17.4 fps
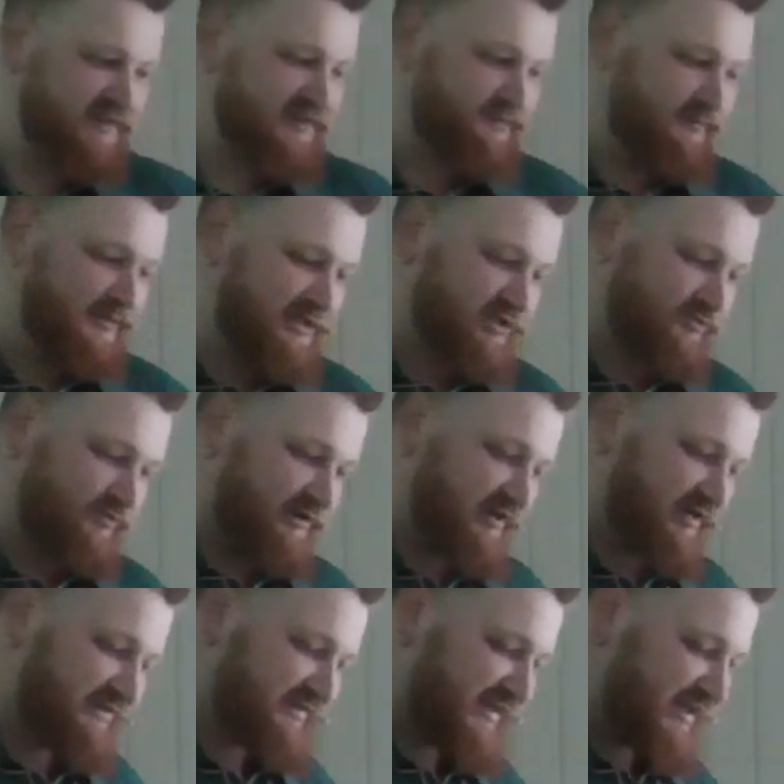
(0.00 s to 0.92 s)
This
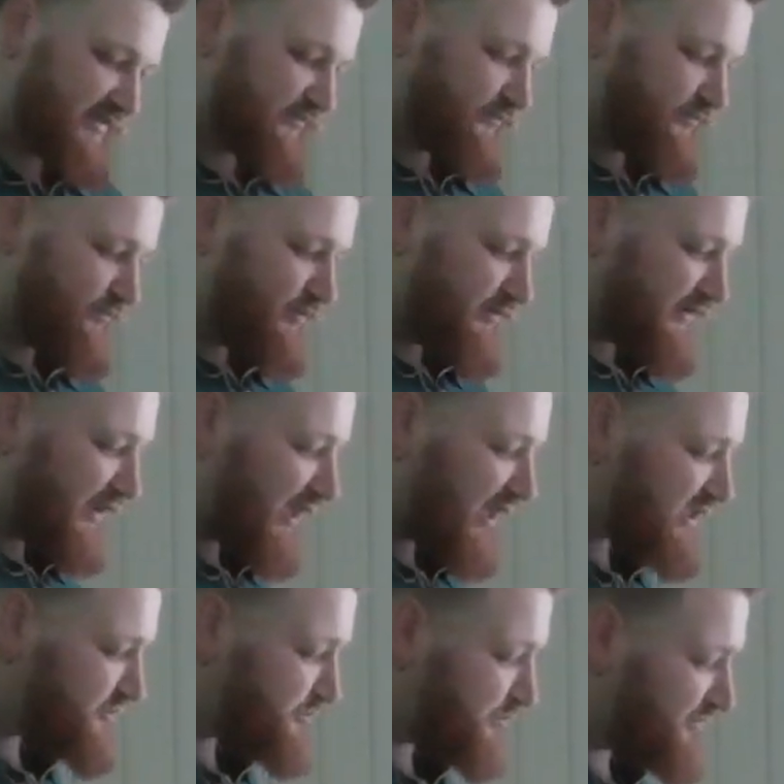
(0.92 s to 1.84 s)
mystery is that through the
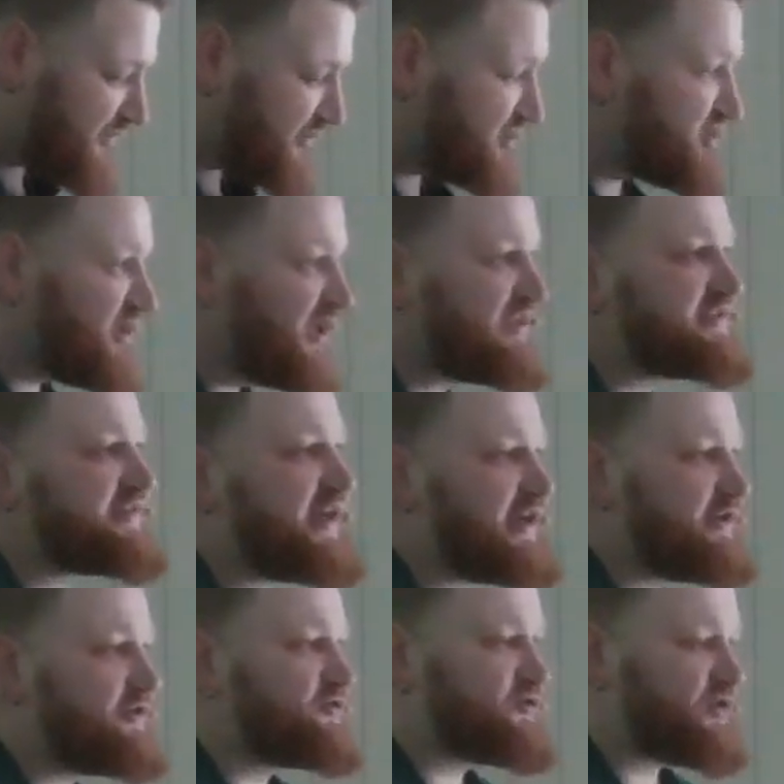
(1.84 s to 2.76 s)
gospel, the
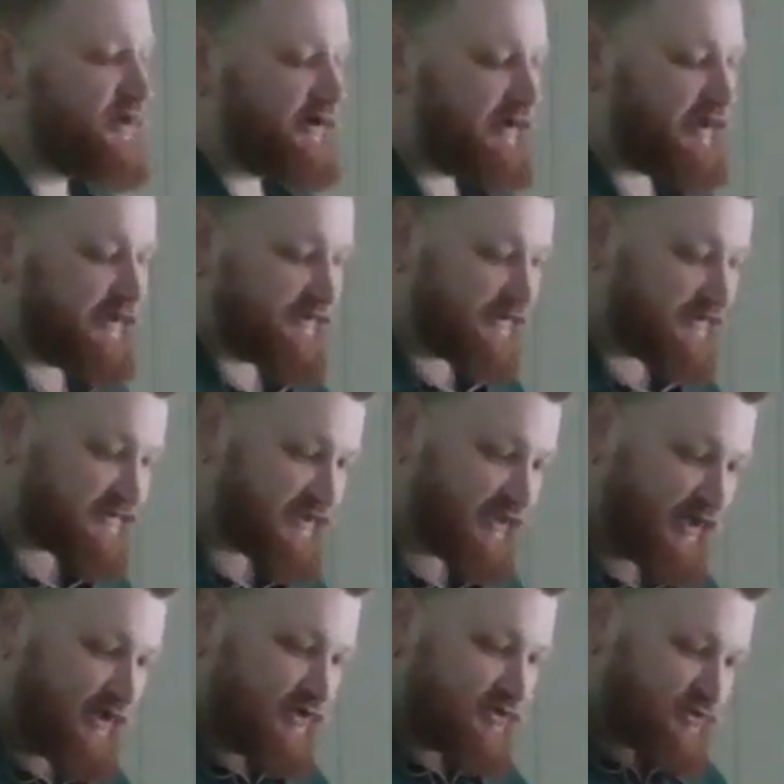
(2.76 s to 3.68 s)
Gentiles are heirs,
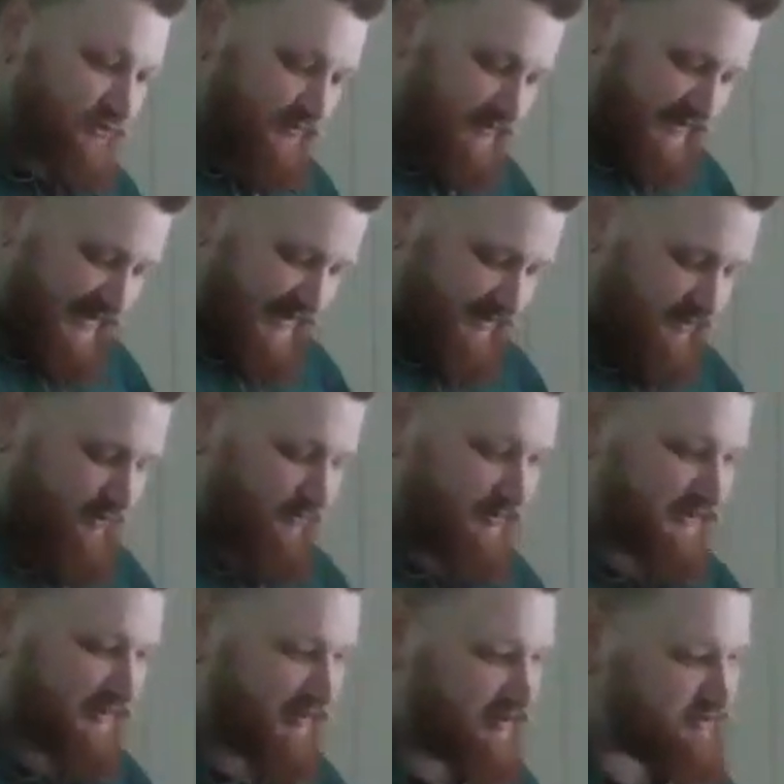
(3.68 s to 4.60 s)
together
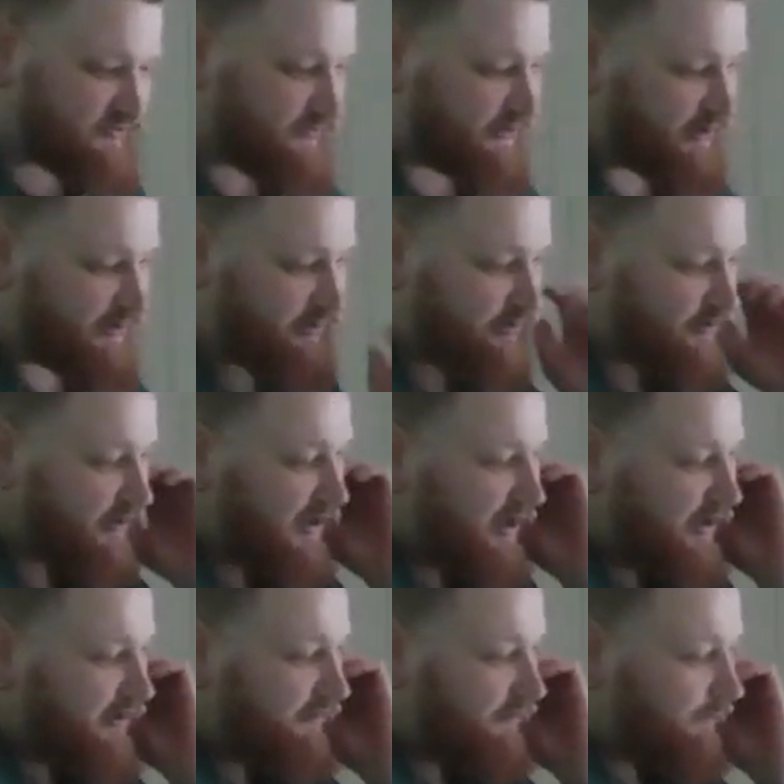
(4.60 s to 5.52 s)
with Israel,
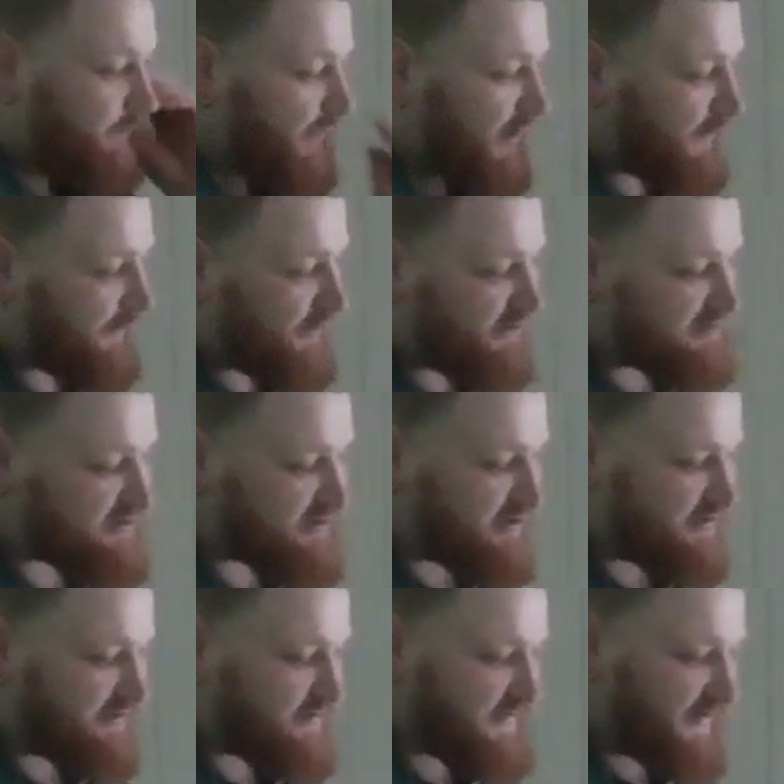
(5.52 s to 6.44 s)

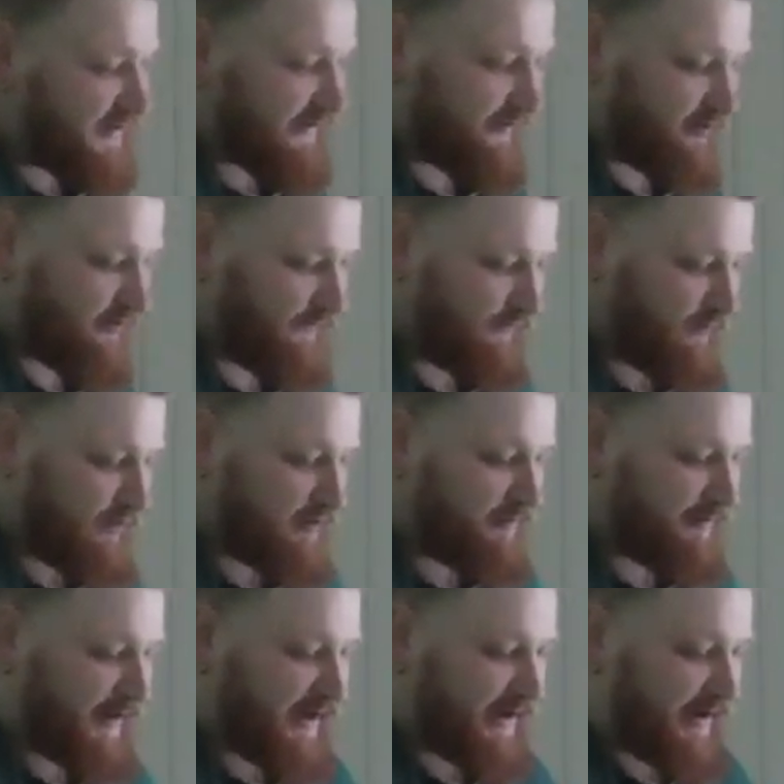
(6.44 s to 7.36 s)
members together of
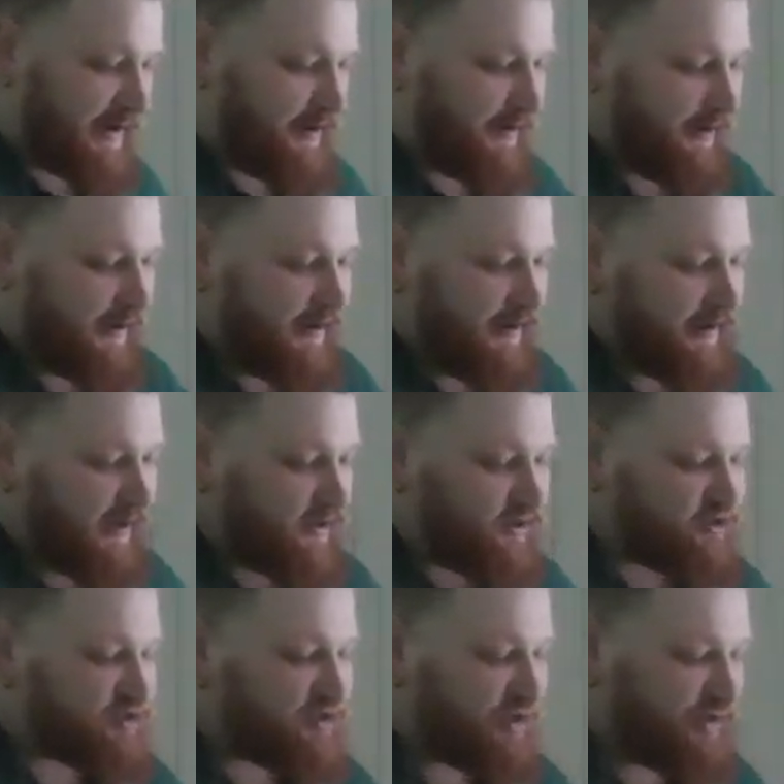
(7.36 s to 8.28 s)
one body,
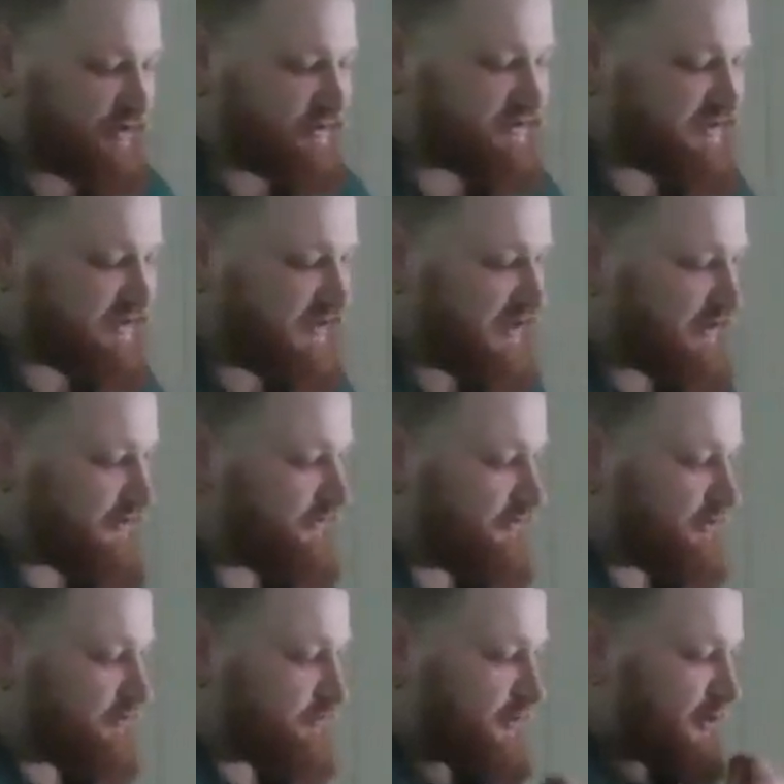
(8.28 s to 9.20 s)
and sharers together
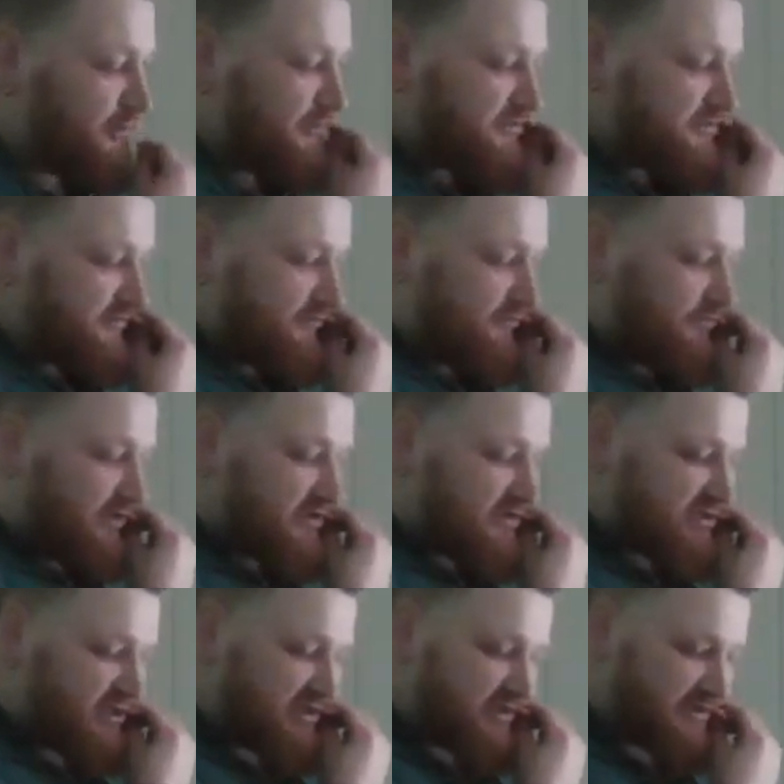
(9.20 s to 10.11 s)
in the promise in
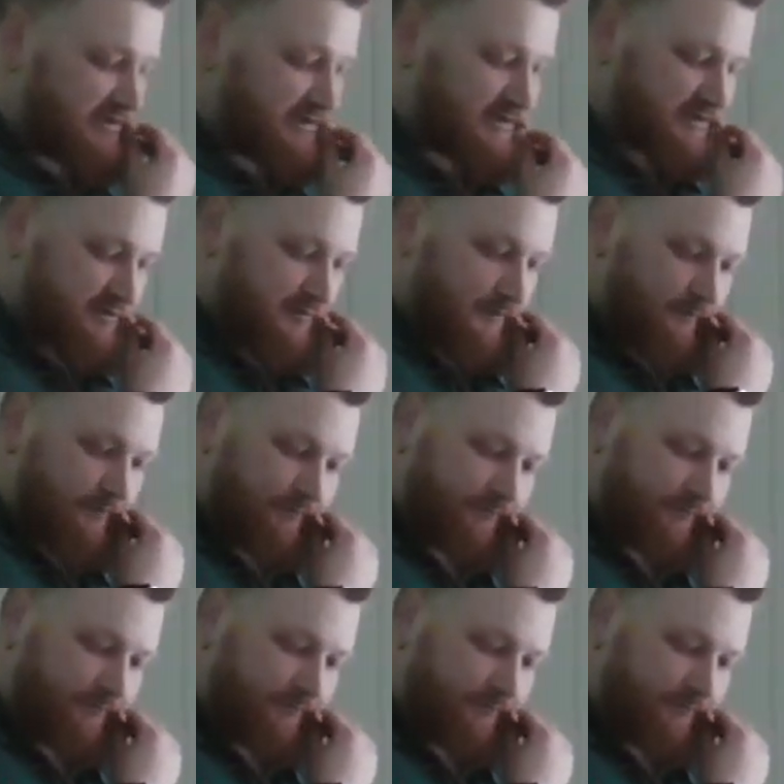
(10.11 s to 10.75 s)
Christ Jesus.